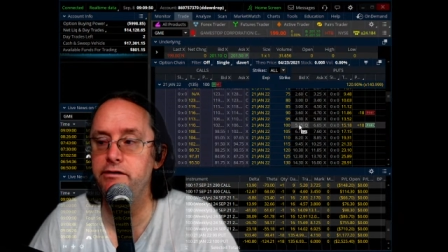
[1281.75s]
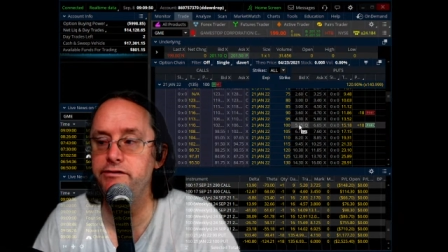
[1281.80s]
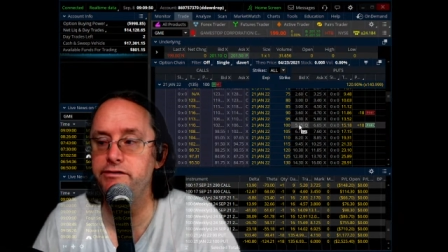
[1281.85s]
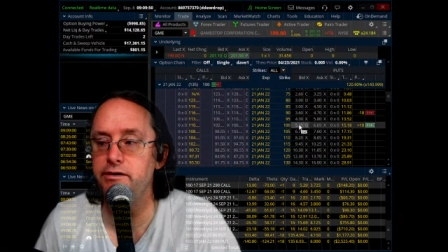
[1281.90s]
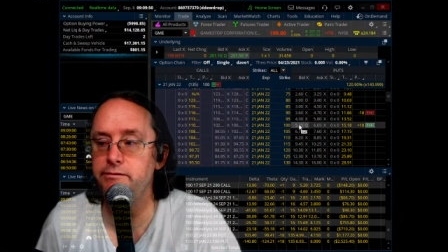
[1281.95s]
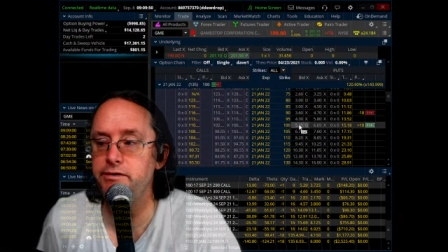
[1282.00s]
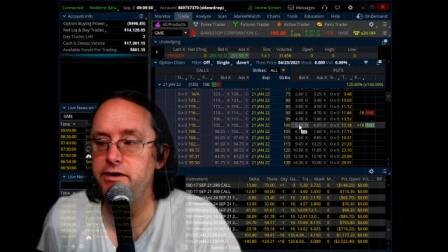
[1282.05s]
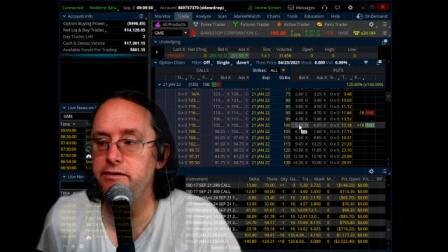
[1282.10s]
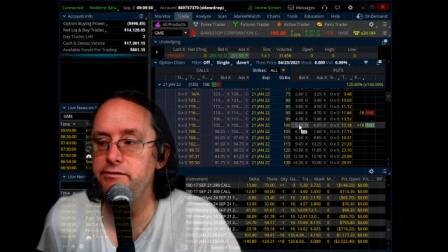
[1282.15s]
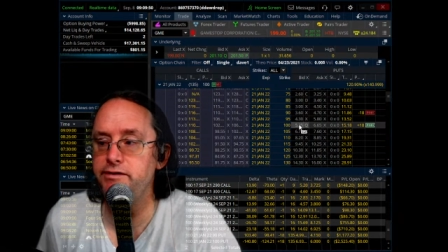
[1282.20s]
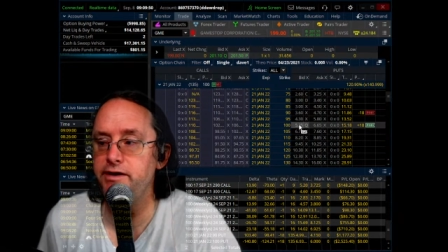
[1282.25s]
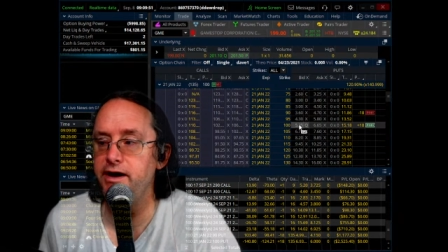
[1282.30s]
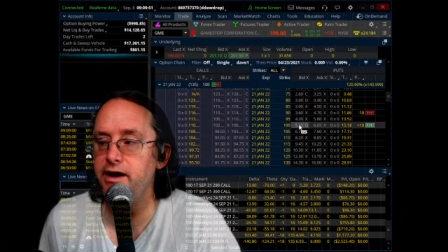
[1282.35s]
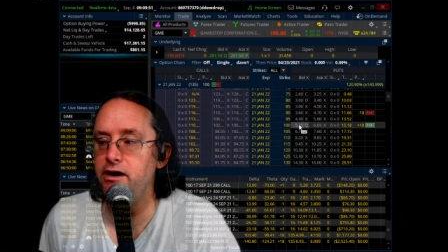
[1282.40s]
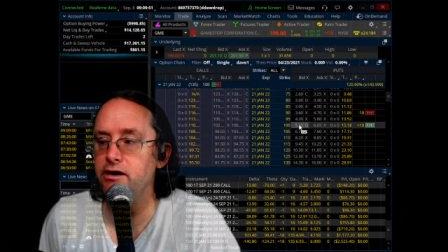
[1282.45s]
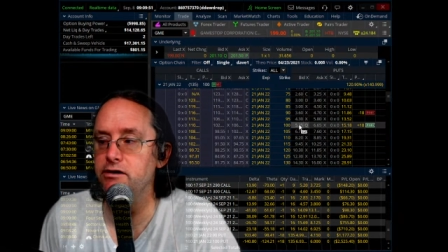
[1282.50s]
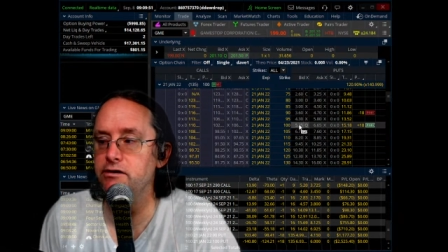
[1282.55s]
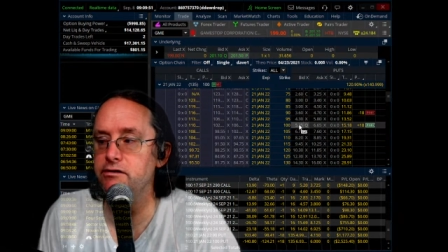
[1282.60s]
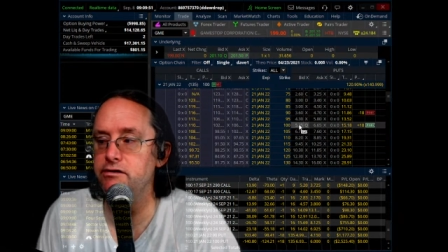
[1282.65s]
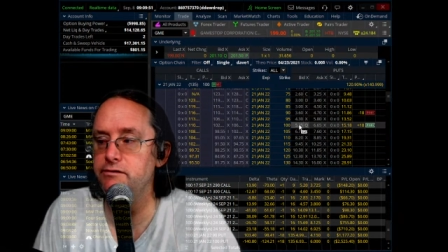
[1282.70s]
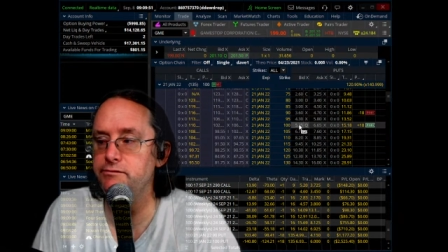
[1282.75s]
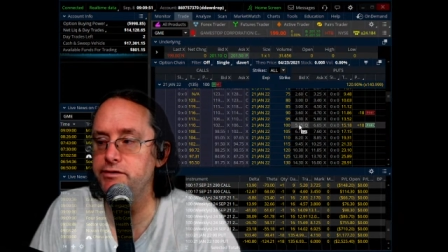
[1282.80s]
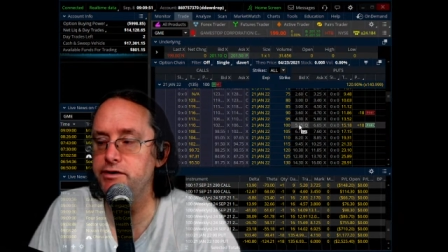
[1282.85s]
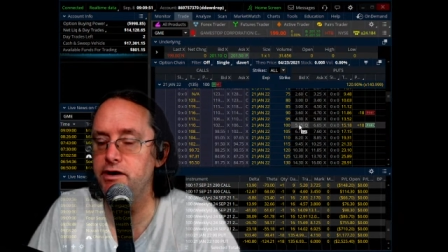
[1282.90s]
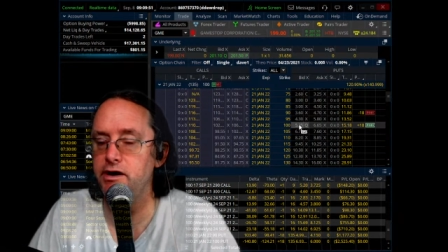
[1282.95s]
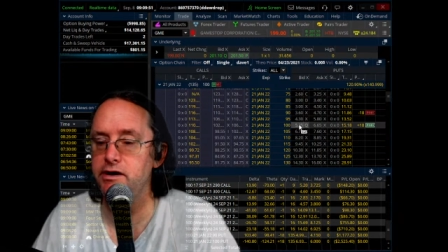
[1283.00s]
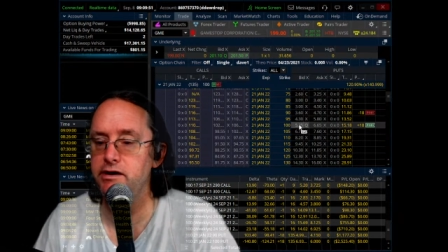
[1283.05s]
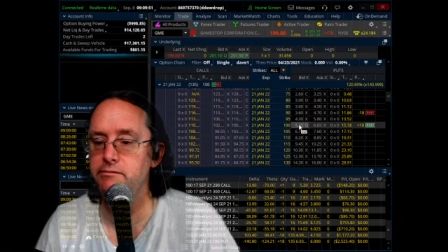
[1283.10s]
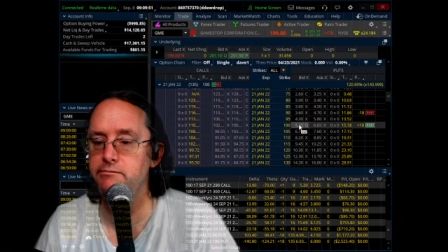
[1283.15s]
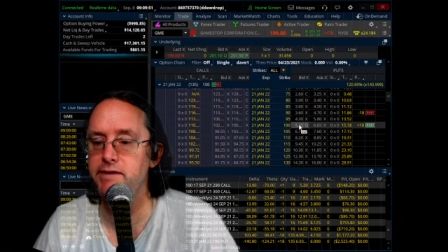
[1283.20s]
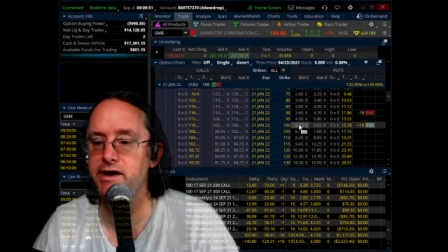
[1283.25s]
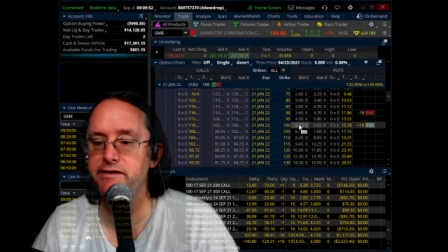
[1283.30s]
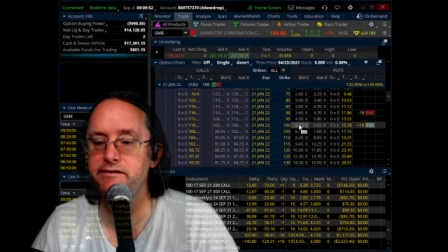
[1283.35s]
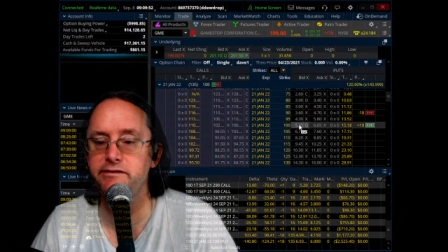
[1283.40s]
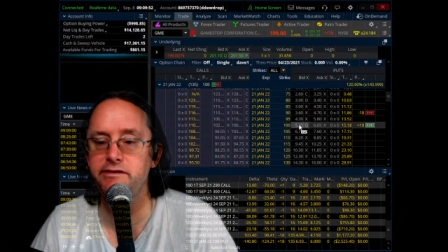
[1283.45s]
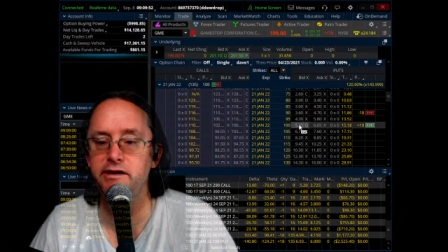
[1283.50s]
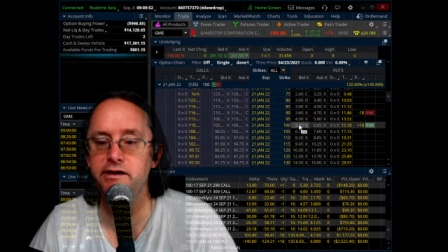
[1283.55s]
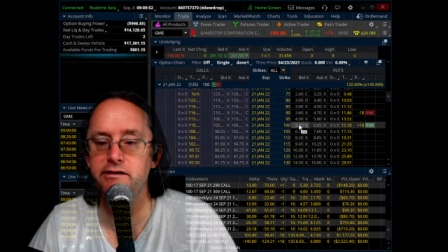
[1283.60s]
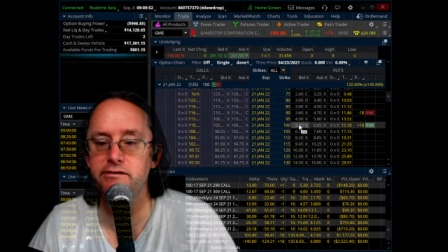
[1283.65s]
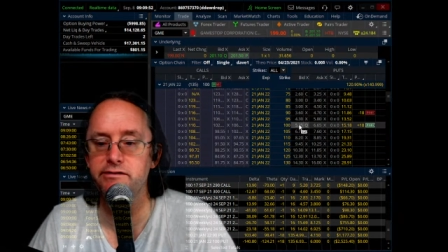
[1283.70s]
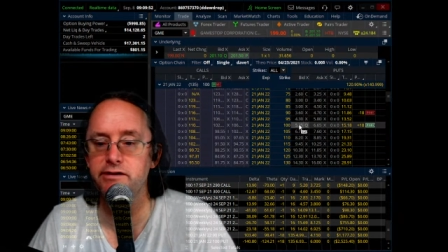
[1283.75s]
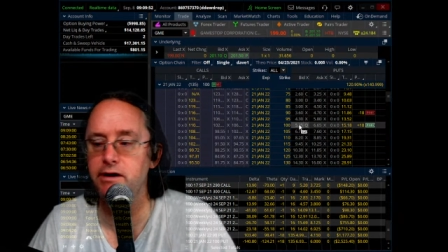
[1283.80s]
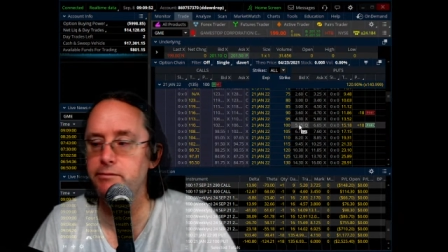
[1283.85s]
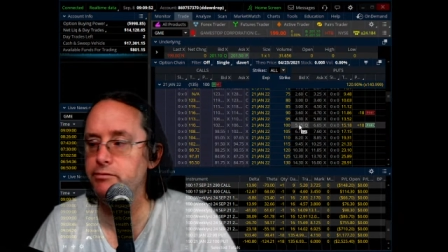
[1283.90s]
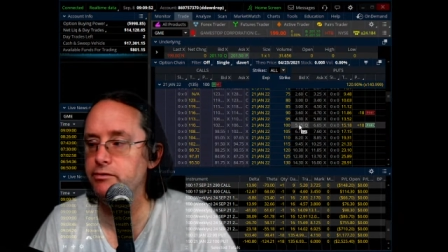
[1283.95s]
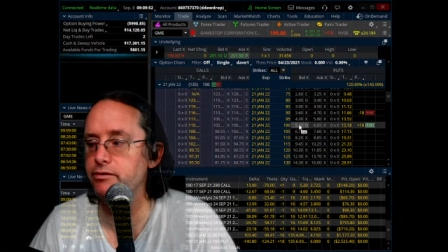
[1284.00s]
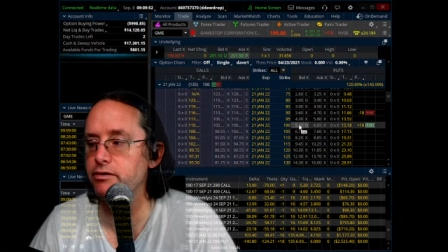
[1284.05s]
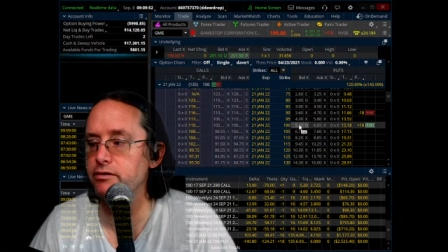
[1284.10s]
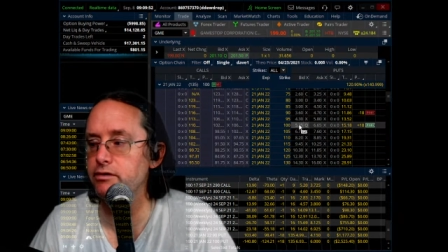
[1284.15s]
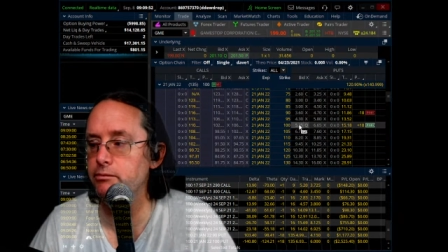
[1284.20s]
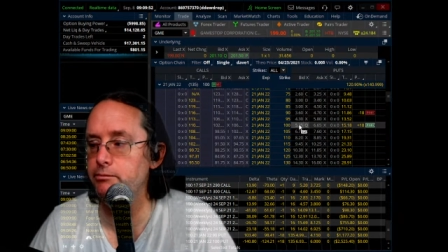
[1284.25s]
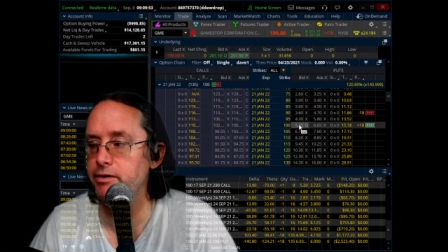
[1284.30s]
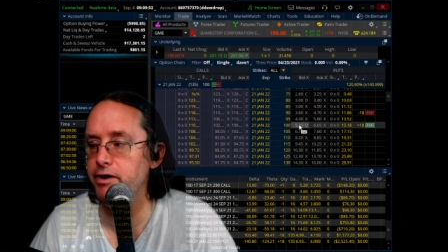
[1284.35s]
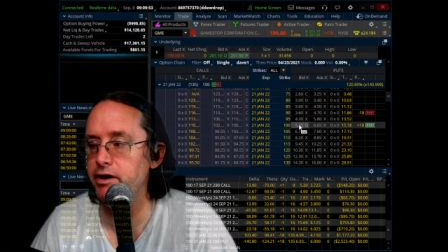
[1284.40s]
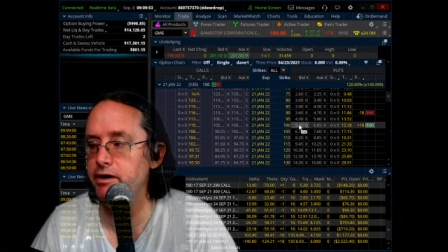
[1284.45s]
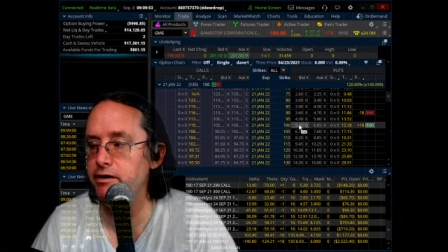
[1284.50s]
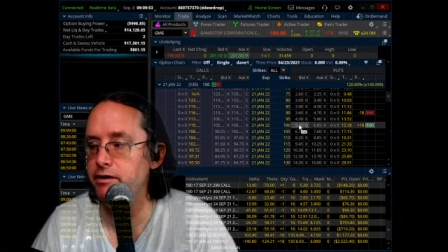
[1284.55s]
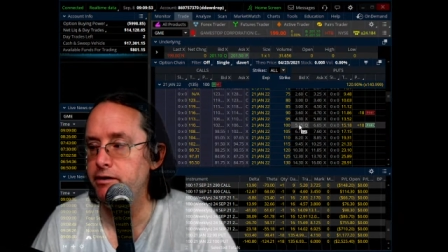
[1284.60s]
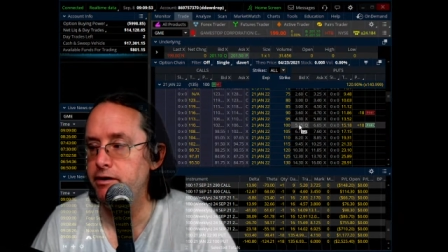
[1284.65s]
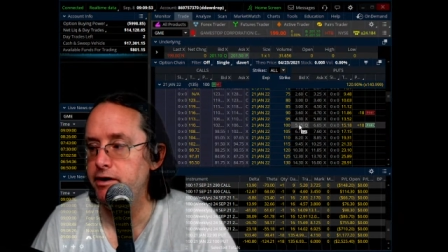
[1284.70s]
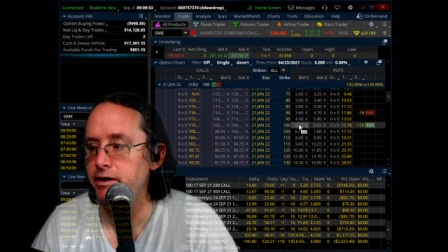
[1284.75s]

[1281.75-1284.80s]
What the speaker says: and sometimes the algorithms kind of mess things up a little bit,